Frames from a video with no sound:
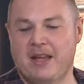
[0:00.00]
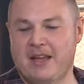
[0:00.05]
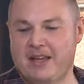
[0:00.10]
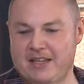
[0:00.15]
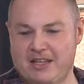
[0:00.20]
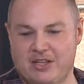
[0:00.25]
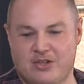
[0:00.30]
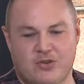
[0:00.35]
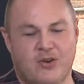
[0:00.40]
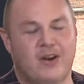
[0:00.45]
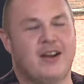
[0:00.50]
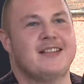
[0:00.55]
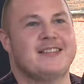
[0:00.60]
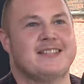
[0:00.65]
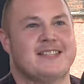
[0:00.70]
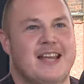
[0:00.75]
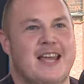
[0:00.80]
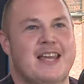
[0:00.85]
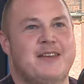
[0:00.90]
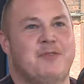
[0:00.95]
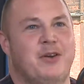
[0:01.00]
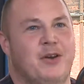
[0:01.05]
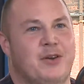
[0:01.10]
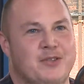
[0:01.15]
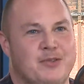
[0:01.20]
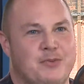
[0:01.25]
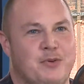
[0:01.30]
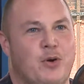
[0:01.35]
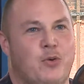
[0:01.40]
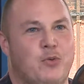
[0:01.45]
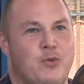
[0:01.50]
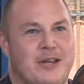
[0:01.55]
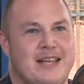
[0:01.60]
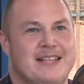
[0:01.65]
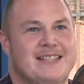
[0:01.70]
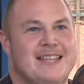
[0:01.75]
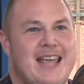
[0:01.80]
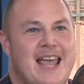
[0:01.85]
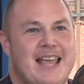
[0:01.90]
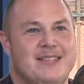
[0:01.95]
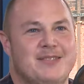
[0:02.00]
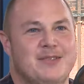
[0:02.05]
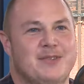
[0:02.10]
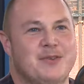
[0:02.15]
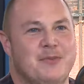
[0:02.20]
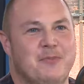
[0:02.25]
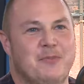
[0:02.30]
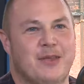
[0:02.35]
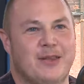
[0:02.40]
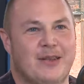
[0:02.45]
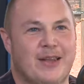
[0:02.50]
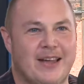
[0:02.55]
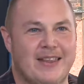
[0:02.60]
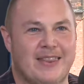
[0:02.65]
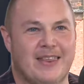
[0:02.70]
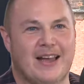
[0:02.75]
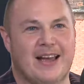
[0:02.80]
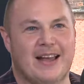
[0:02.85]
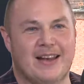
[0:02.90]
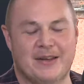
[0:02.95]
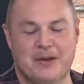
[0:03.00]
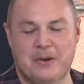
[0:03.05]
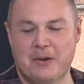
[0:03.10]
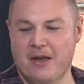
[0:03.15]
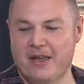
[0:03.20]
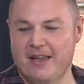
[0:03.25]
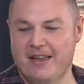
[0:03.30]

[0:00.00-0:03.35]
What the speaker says: You'd try and save it onto an old cassette or something like that, and